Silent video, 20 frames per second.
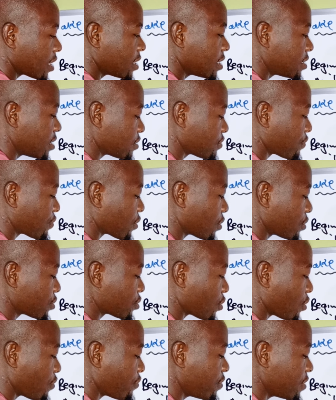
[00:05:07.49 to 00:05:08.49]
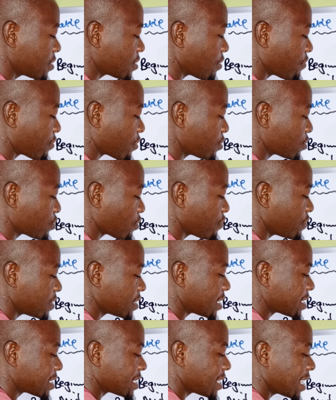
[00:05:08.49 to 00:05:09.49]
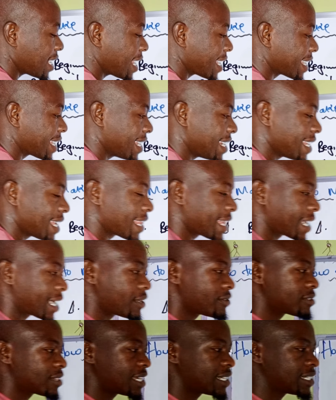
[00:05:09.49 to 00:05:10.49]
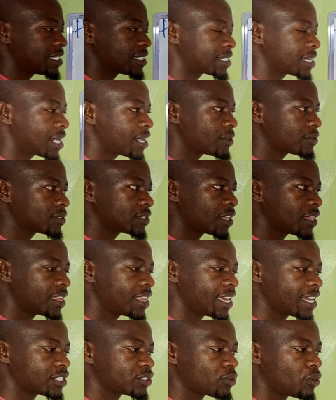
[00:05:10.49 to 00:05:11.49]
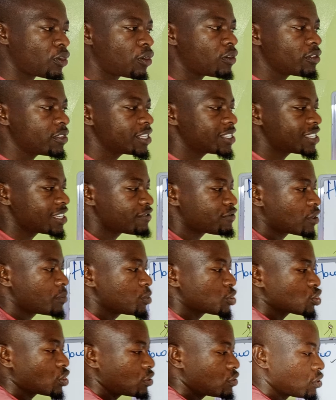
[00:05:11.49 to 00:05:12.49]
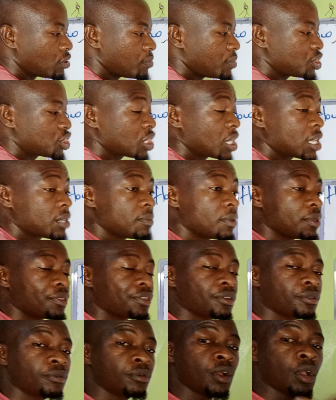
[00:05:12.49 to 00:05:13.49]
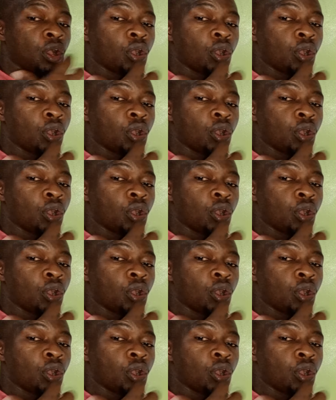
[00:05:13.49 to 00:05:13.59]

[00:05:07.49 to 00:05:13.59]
This is front office. Front office is just like any other account that is out there. So all this information will be shared with you